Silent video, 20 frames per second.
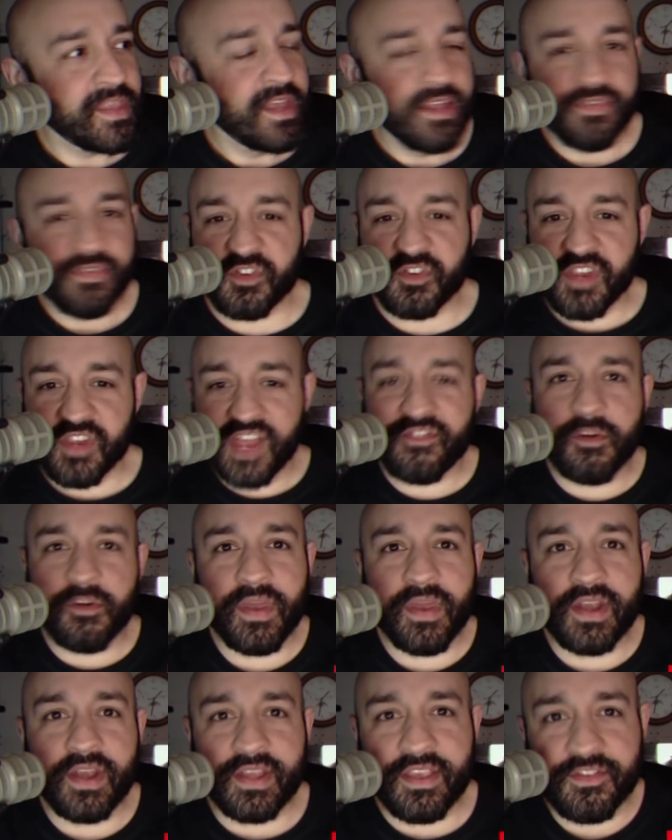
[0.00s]
There's never been
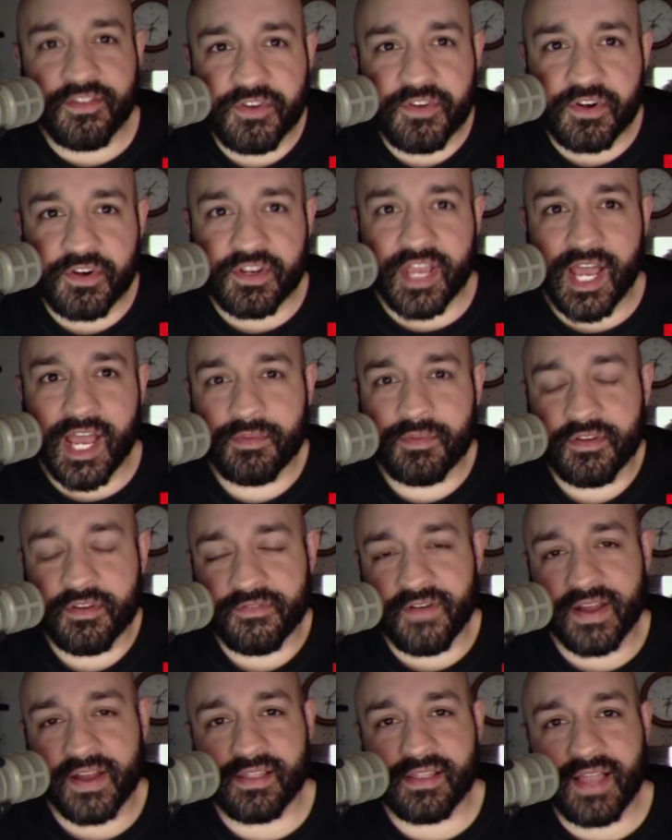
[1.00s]
an easier time to
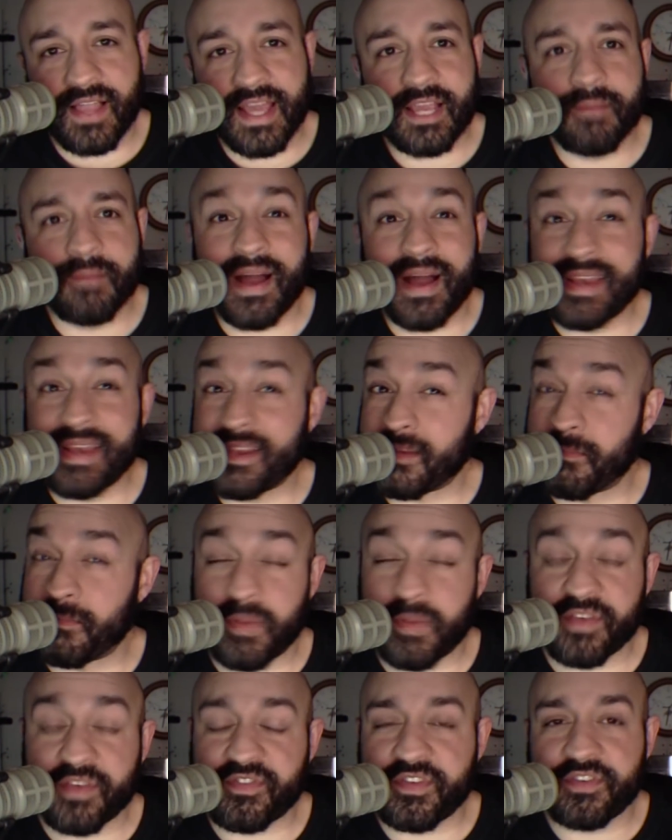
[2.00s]
find like minded
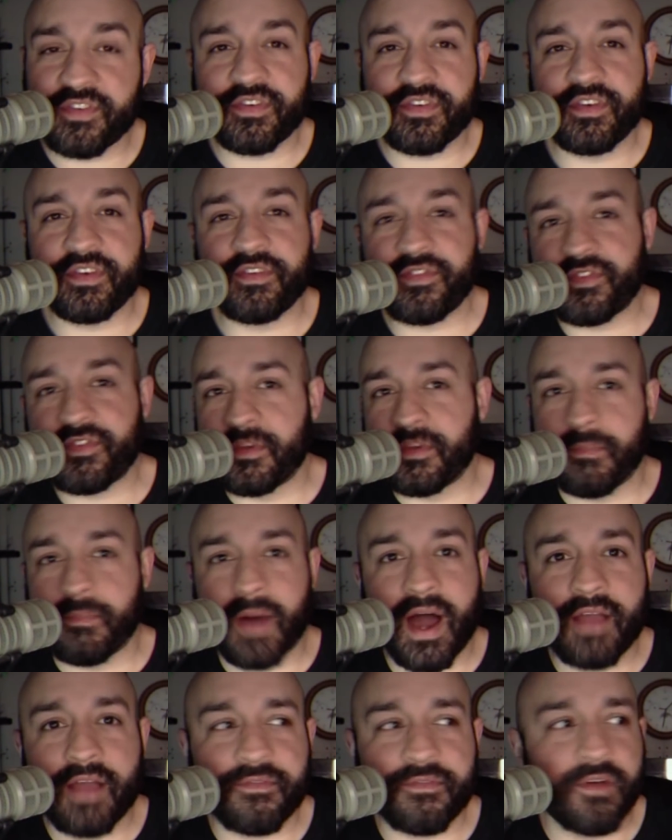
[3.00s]
businesses to
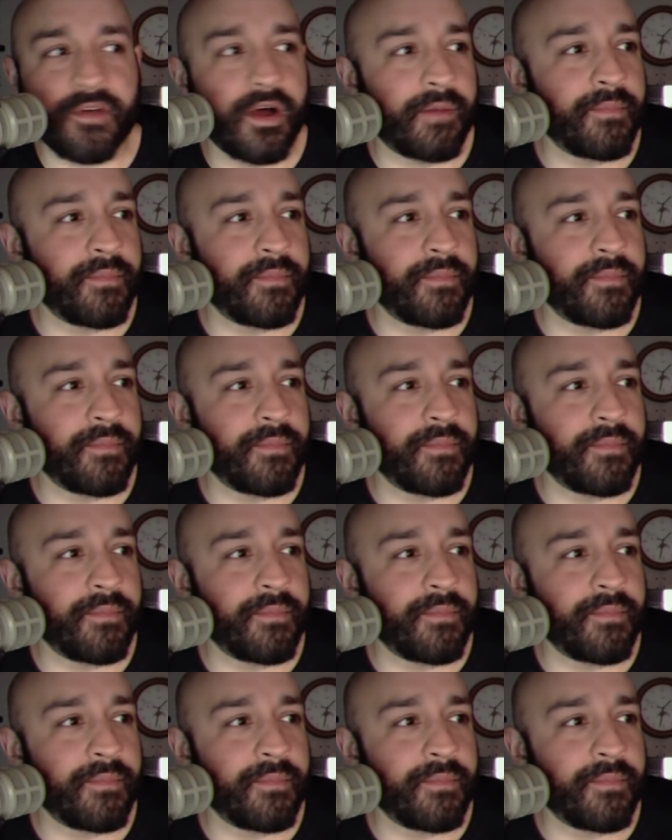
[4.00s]
buy from.